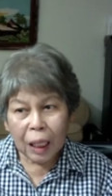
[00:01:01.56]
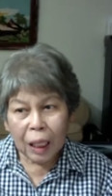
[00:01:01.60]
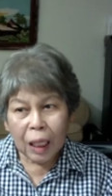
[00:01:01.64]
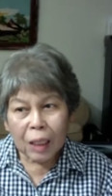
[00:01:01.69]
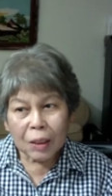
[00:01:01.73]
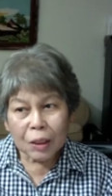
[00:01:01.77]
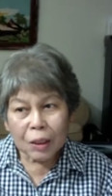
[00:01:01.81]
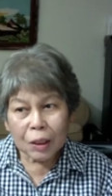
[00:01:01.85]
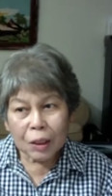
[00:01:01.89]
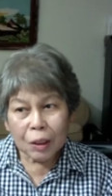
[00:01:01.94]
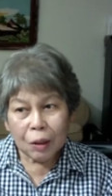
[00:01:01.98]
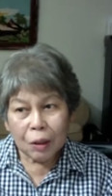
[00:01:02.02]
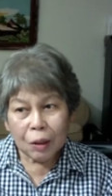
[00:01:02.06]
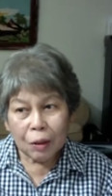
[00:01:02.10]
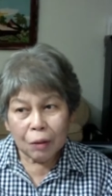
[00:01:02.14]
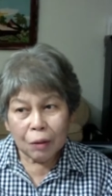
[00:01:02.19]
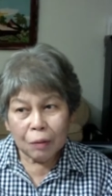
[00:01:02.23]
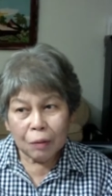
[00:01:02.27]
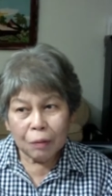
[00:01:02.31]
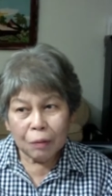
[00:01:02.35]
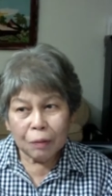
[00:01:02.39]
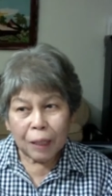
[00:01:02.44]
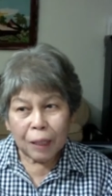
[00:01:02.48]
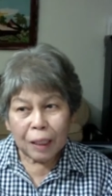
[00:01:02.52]
So
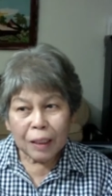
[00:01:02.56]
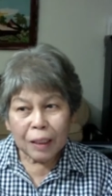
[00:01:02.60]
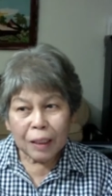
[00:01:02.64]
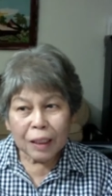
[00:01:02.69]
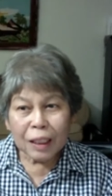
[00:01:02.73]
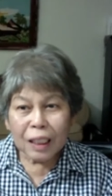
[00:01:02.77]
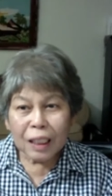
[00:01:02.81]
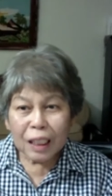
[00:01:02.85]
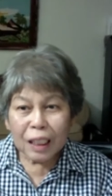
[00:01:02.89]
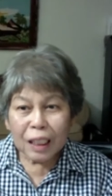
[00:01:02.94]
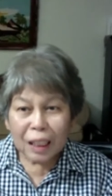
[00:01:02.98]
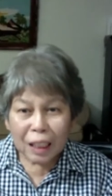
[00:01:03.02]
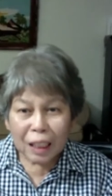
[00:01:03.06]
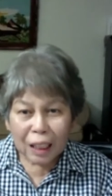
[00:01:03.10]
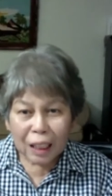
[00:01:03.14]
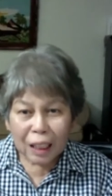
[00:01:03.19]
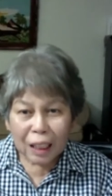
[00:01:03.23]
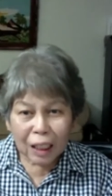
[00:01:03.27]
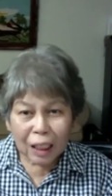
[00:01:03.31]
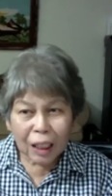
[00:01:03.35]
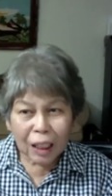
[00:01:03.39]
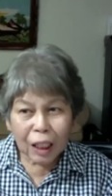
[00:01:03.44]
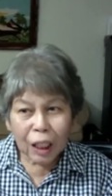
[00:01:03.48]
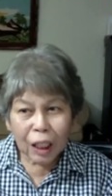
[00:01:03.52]

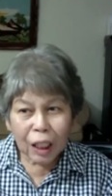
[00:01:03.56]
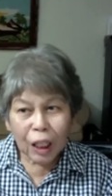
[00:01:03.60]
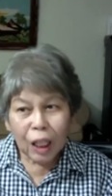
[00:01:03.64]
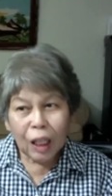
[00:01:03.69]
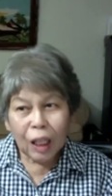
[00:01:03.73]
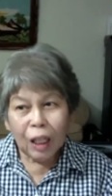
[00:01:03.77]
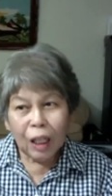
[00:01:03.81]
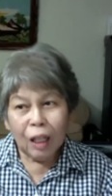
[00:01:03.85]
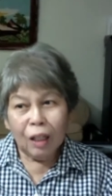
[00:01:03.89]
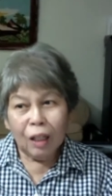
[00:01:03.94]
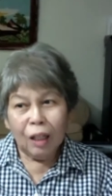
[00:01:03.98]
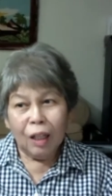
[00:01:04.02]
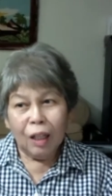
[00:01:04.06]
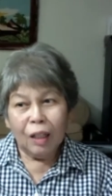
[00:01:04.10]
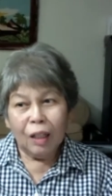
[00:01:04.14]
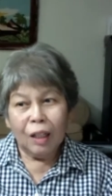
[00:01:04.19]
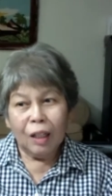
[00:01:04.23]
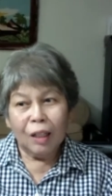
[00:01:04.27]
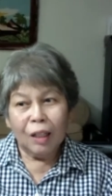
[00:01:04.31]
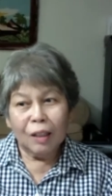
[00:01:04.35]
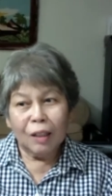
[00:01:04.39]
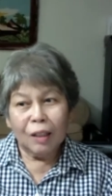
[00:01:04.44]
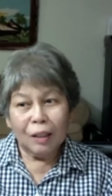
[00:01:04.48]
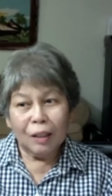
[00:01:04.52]
finally,
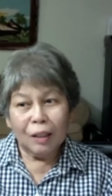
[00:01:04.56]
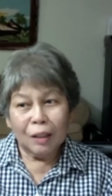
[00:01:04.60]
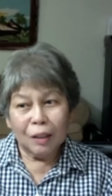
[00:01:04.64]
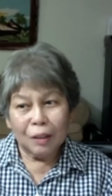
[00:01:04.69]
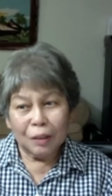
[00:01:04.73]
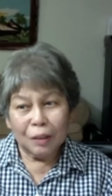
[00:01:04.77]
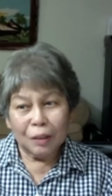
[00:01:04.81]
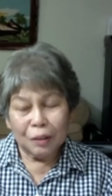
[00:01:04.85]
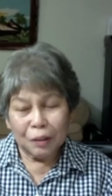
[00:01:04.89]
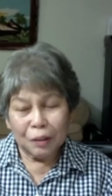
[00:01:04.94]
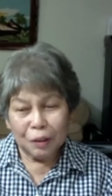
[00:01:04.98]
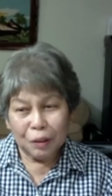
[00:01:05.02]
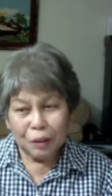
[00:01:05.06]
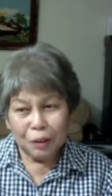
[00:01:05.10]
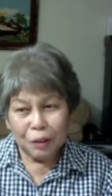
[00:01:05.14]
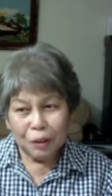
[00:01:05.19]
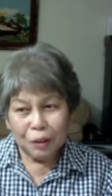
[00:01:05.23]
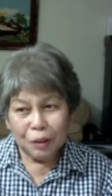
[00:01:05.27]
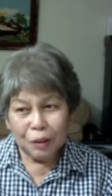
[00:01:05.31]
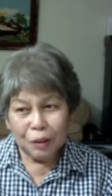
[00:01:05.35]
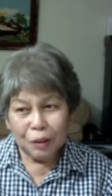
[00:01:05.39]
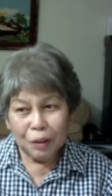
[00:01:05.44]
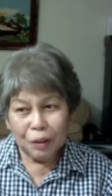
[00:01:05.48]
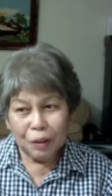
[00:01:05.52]

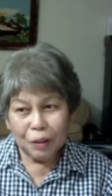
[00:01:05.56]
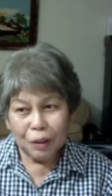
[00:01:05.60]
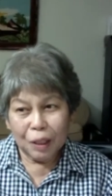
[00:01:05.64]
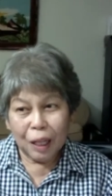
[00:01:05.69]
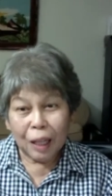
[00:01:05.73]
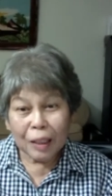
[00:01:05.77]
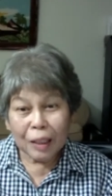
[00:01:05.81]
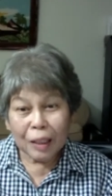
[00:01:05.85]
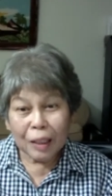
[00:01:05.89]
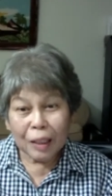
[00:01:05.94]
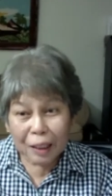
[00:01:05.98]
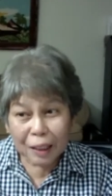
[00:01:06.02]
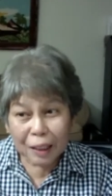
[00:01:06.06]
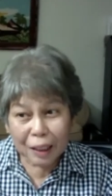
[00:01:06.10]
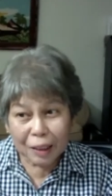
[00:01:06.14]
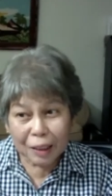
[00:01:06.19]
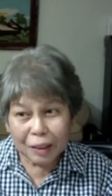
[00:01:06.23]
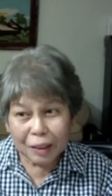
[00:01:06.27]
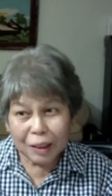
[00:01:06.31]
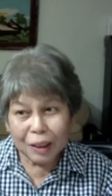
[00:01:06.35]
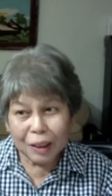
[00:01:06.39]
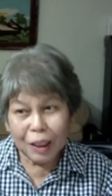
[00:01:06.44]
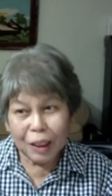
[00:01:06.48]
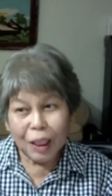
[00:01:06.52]
I did it.